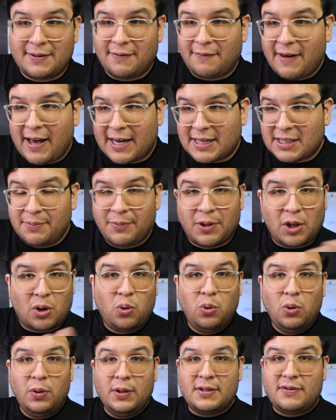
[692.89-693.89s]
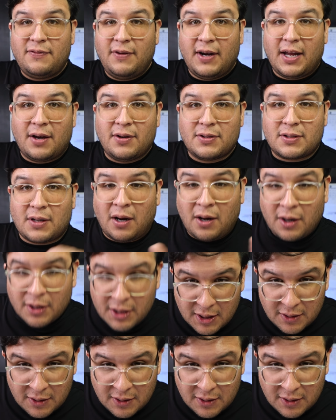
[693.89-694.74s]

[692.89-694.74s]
In fact, some of the coolest videos on